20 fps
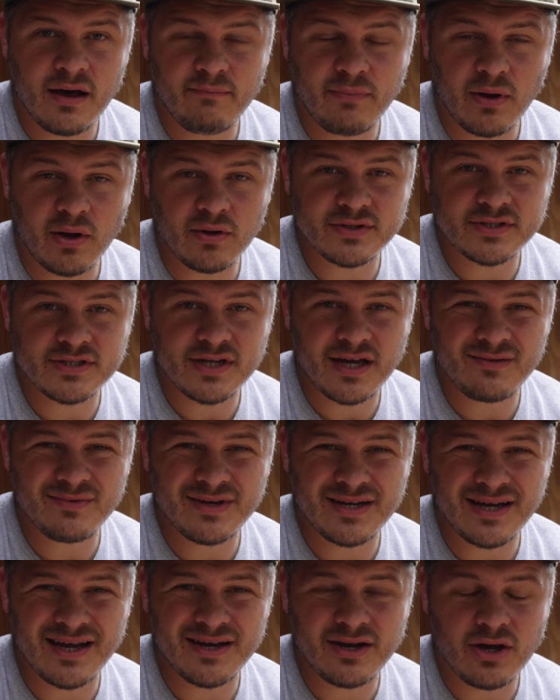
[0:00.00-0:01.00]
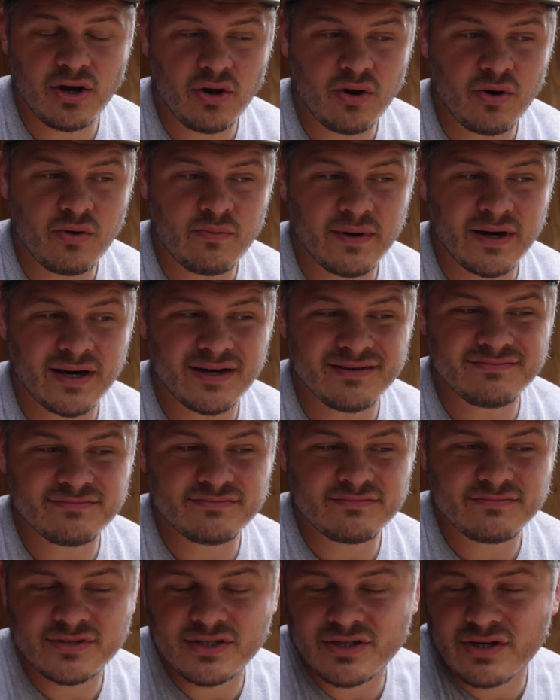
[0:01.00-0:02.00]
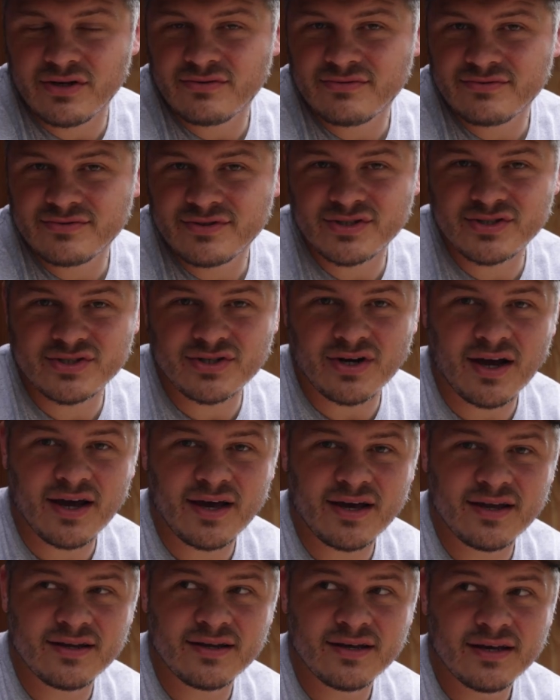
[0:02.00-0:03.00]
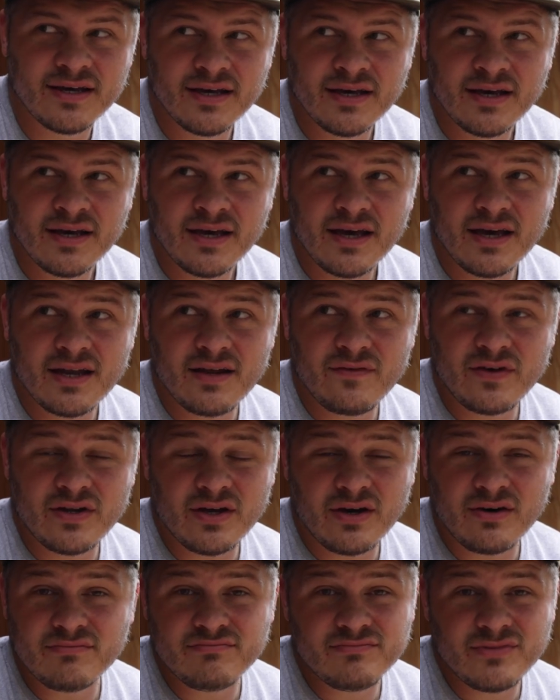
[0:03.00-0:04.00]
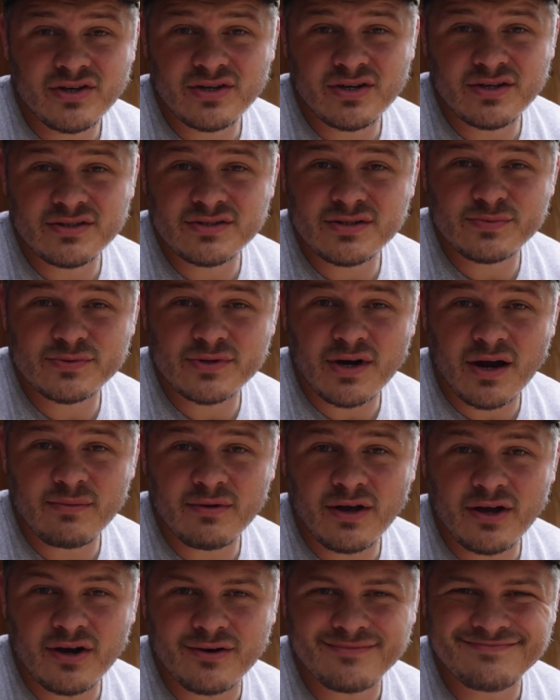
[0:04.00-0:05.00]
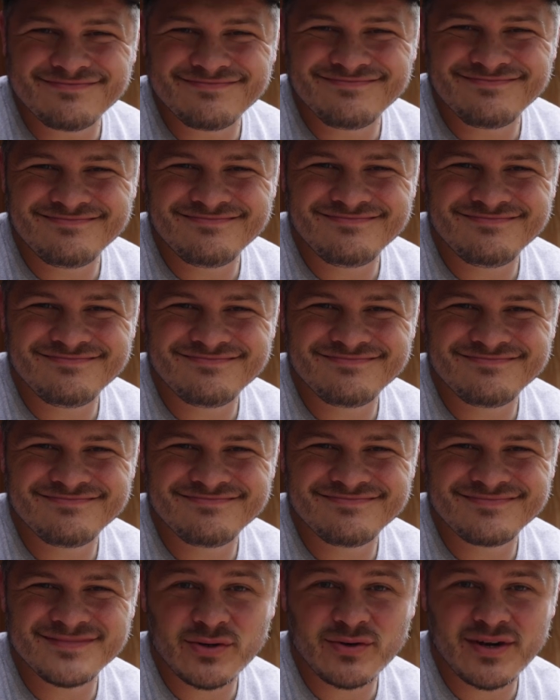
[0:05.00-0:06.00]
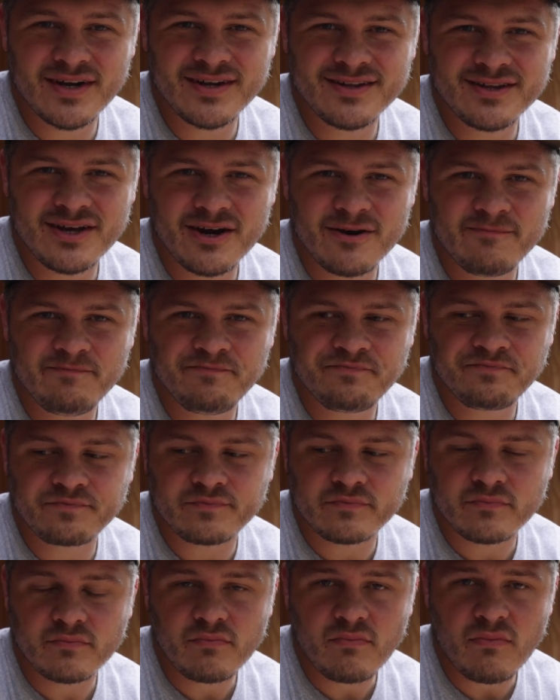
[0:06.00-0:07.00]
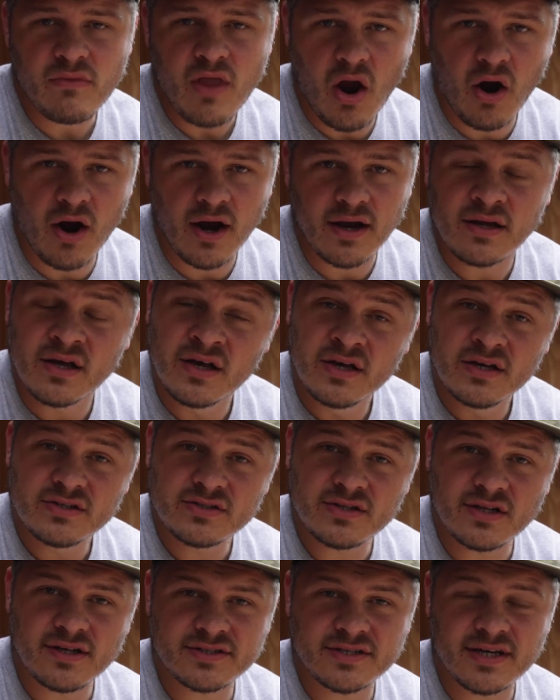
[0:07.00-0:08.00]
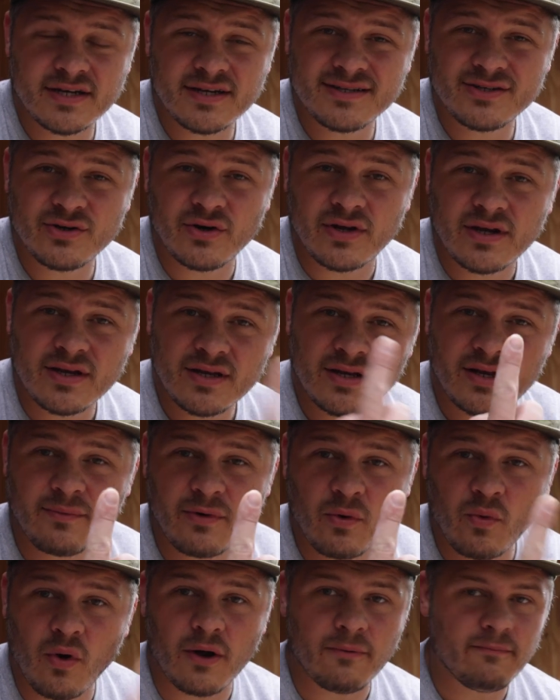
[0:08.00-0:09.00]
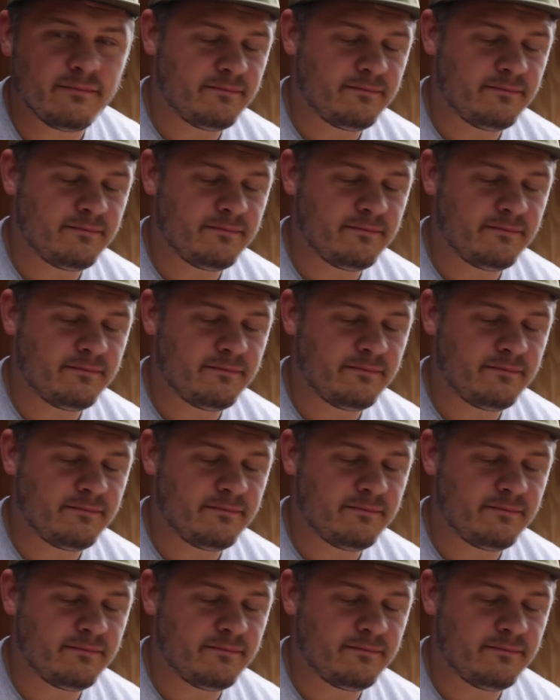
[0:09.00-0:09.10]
bold statement, I know, but, you know, just try it. And if you don't, you can unsubscribe later. See what I did there? All right, so let's get into it. Number one,